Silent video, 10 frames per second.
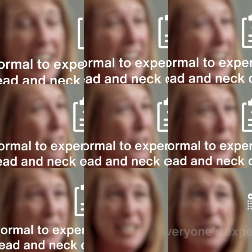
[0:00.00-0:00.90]

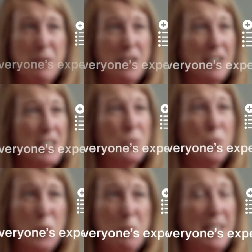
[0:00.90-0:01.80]
Everyone's experience
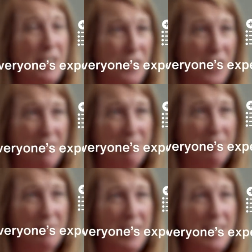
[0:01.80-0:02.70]
will be different
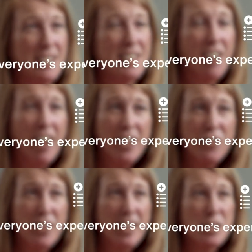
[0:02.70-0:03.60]
Side
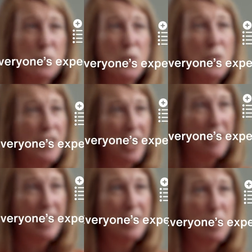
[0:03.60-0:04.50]
effects will
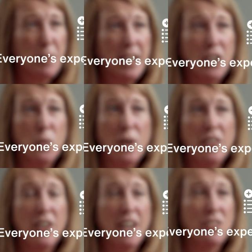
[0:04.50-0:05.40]
vary depending on whether
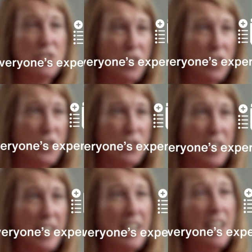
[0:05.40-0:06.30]
you have
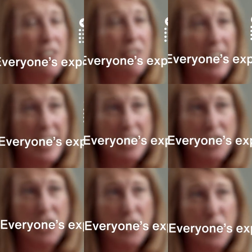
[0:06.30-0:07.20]
surgery,
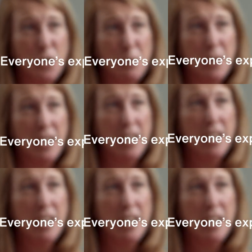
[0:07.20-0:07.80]
radiation therapy,